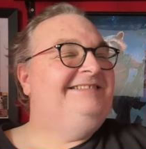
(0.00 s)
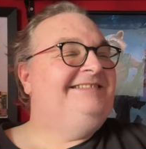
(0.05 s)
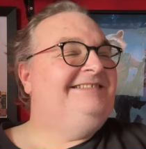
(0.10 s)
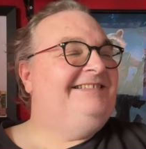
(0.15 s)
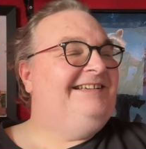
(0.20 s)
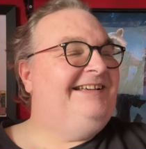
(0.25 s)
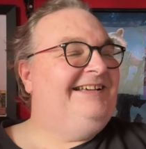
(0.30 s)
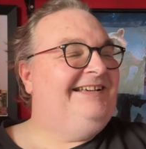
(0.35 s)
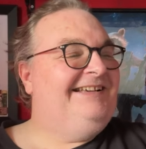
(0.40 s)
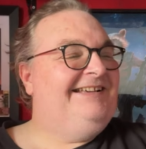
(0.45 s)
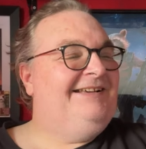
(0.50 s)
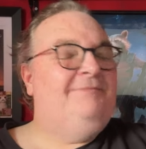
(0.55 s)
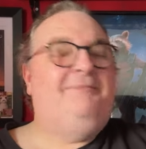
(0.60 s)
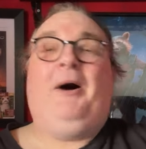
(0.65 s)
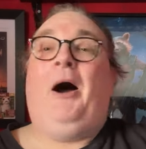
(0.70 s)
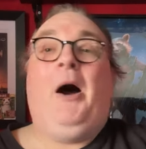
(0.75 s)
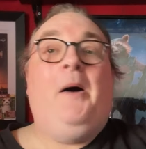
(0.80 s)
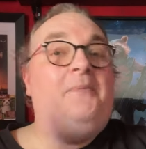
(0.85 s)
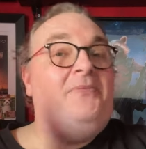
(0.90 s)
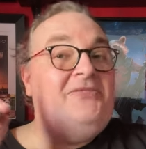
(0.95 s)

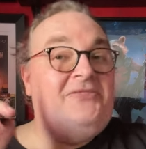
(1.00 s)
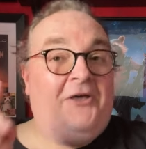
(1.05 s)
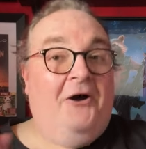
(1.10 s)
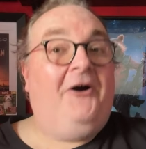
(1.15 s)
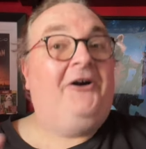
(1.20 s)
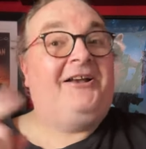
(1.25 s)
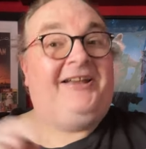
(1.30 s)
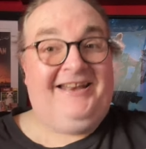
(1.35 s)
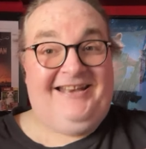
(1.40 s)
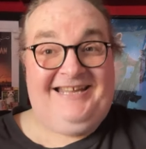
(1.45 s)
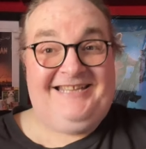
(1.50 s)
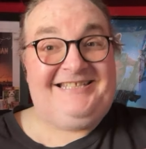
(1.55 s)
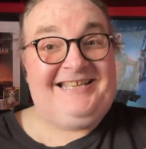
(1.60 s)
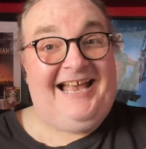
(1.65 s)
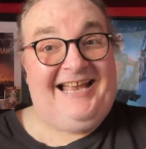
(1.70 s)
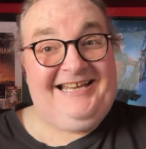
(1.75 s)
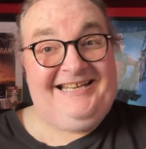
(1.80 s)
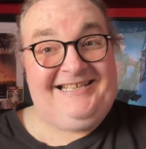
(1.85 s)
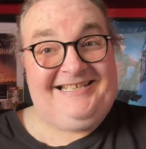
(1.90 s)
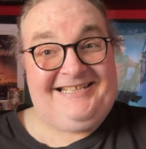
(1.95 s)
But I'm not going to
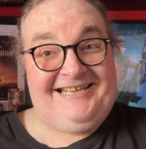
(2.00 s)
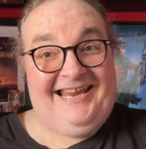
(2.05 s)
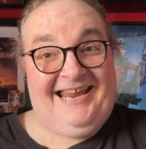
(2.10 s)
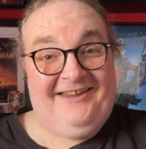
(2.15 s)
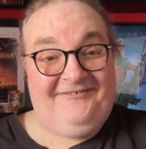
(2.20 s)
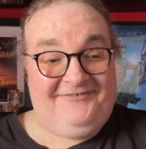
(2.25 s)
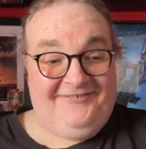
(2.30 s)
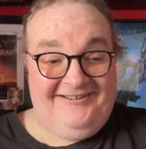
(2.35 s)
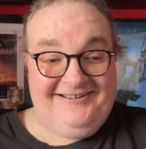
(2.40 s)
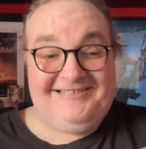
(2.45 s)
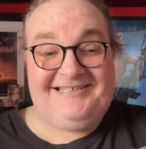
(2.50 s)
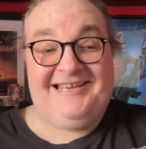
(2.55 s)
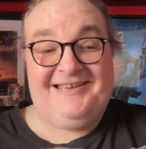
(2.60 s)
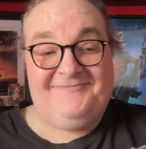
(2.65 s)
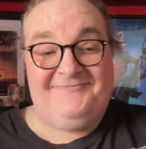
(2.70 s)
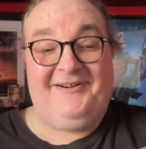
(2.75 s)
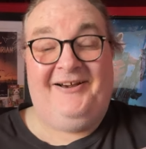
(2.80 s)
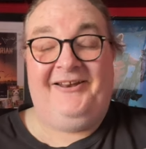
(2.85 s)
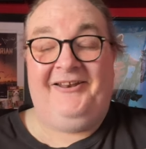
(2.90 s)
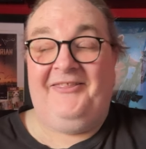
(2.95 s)
taste it. If I see a
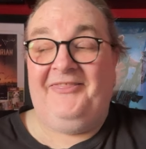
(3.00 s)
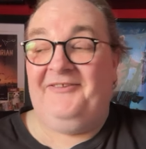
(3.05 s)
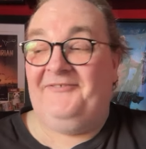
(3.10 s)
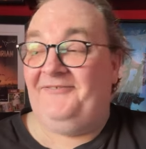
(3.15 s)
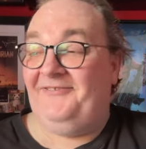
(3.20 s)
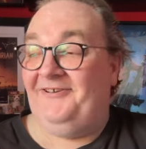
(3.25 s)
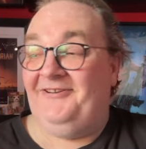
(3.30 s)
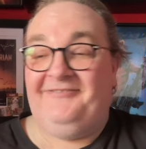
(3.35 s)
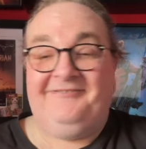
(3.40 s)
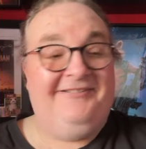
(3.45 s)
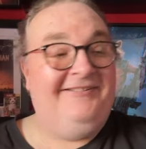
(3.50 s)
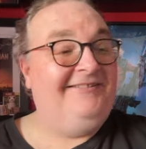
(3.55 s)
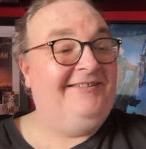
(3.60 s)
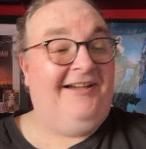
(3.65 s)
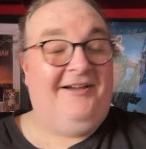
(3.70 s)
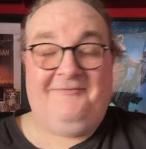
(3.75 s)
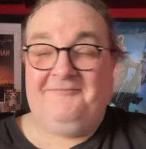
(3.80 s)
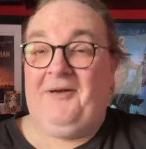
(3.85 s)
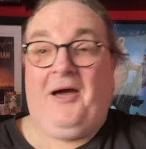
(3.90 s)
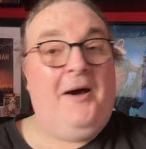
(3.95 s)
bottle on the floor,
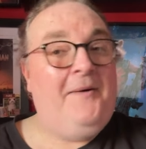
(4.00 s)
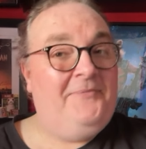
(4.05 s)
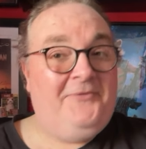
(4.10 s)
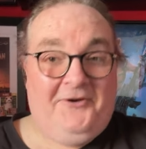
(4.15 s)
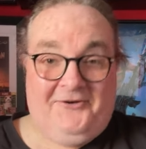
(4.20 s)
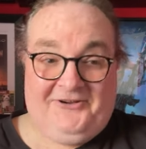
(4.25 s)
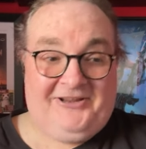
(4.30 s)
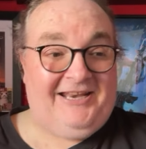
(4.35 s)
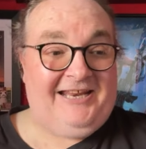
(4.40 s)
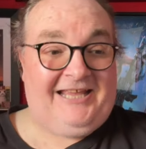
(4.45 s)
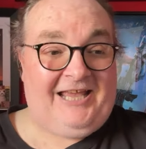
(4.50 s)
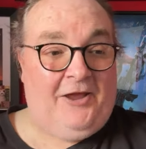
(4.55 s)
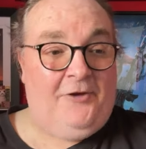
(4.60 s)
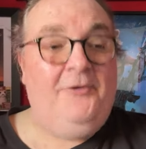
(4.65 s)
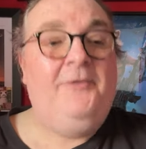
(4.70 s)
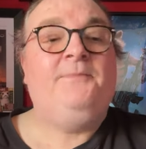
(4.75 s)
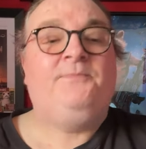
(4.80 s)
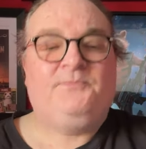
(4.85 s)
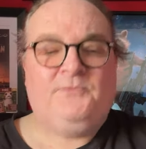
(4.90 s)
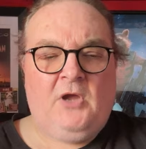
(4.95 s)
I'm not going to go,
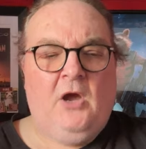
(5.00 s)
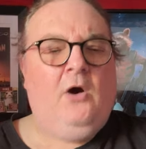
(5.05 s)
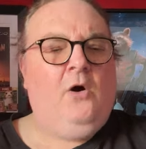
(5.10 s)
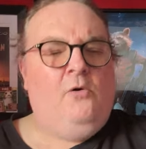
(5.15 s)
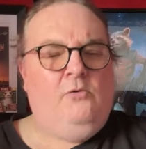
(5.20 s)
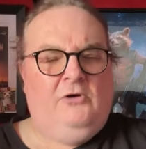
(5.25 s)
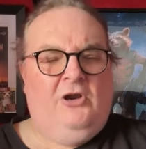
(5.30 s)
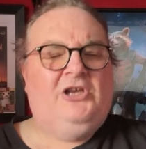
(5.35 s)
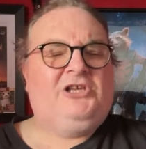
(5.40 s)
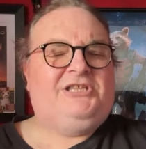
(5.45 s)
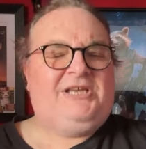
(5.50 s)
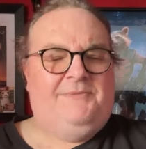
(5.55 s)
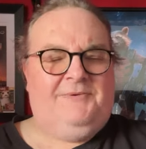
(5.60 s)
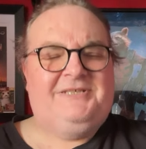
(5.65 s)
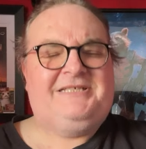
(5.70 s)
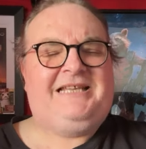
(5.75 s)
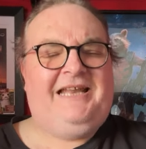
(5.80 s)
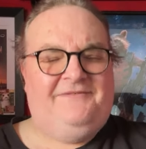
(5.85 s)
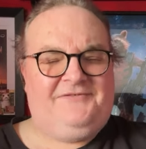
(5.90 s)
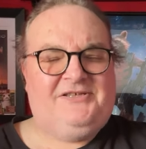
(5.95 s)
oh, look,
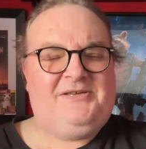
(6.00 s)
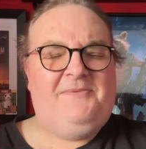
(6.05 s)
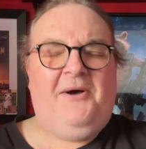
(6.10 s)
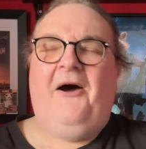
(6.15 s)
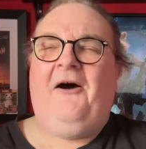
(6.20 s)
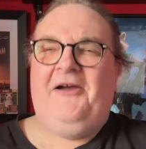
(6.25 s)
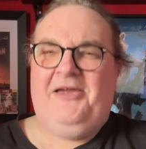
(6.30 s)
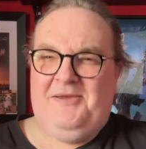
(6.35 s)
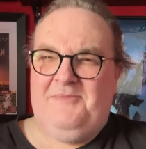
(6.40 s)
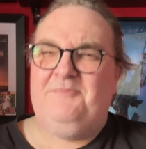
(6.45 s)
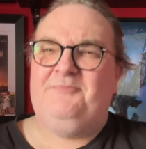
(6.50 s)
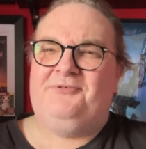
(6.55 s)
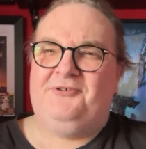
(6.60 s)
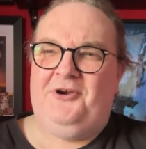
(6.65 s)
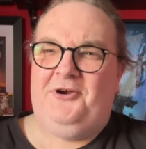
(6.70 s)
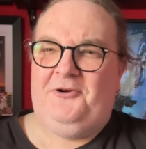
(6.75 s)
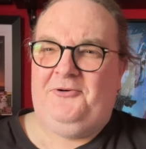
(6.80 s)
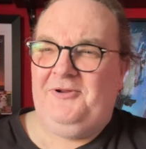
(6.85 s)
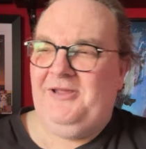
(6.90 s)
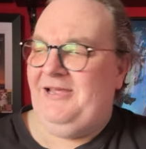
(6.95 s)
someone's left some Iron
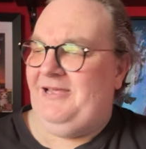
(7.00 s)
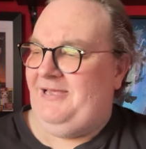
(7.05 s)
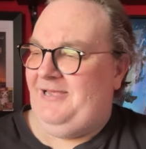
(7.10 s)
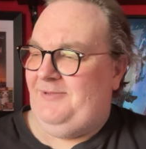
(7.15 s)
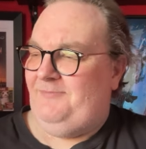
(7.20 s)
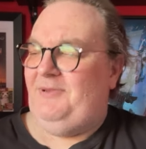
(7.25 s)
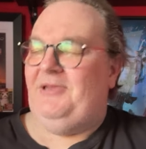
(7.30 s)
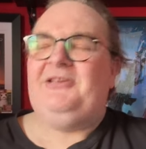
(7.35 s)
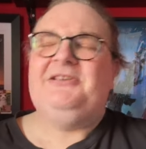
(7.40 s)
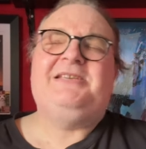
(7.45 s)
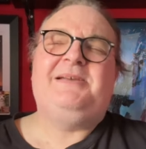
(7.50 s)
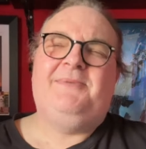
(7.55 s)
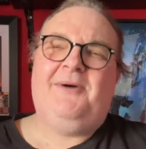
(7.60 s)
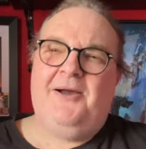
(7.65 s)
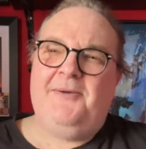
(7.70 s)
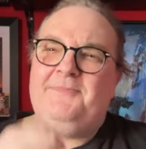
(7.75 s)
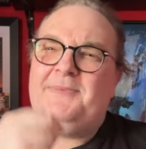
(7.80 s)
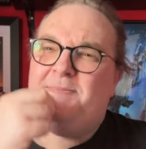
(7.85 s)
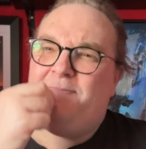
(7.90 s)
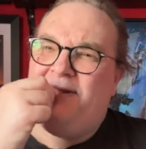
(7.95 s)
Brew, because I
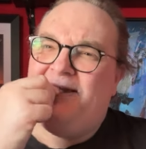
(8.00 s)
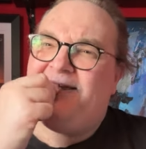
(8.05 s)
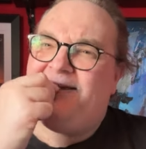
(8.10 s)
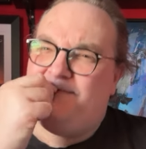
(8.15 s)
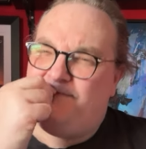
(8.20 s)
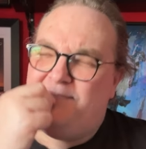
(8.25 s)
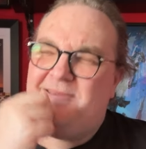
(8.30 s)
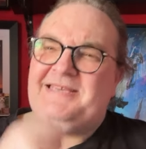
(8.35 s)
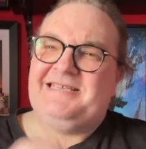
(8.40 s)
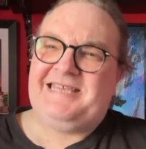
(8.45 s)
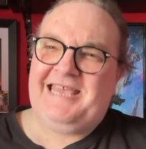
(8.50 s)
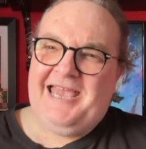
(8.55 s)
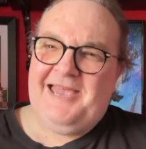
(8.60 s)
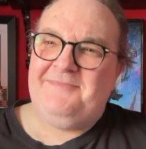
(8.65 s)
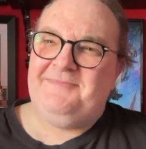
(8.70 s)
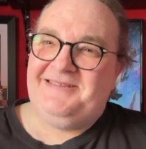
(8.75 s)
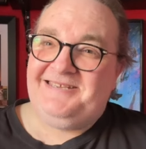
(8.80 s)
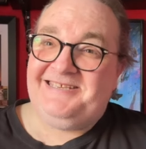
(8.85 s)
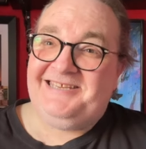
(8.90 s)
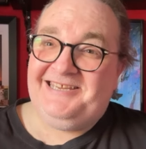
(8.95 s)
might be picking bits out of
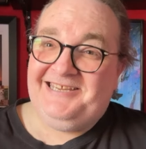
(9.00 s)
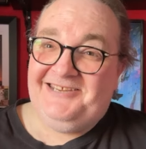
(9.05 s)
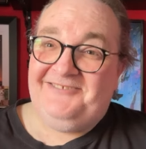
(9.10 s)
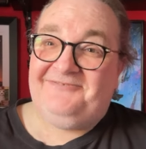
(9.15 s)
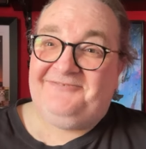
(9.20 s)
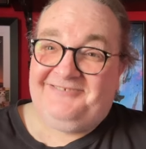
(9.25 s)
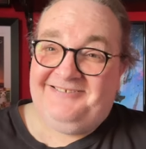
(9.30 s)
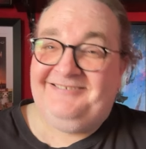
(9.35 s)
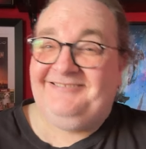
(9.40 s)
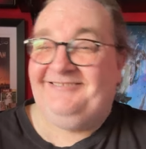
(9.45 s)
my teeth.